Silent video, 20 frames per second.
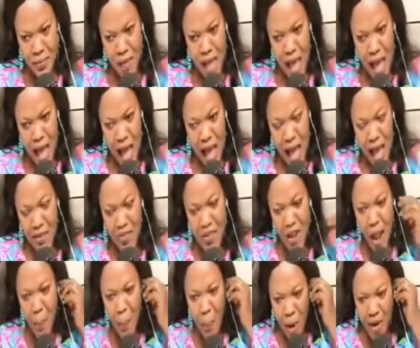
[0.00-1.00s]
Aha, di
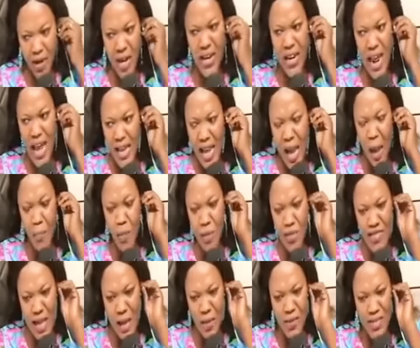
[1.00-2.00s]
agba no na ye bu
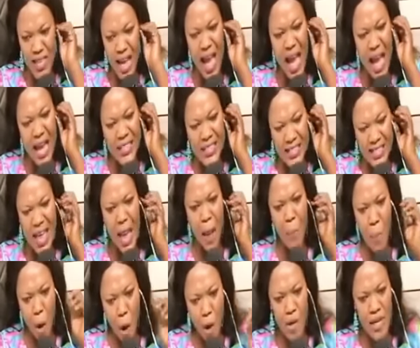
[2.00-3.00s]
sa se anti
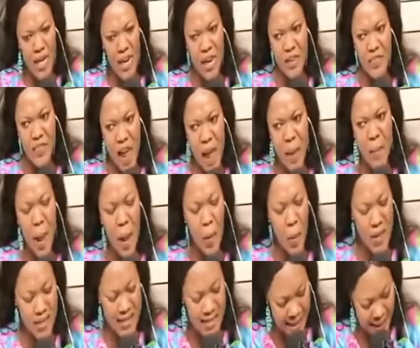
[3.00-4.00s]
agba o yire dua ma
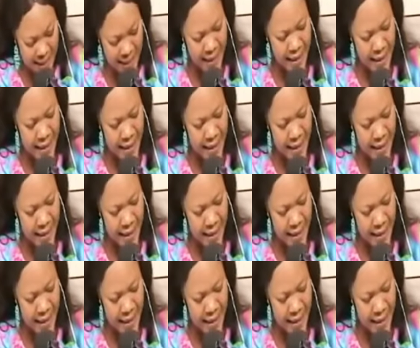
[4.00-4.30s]
wate.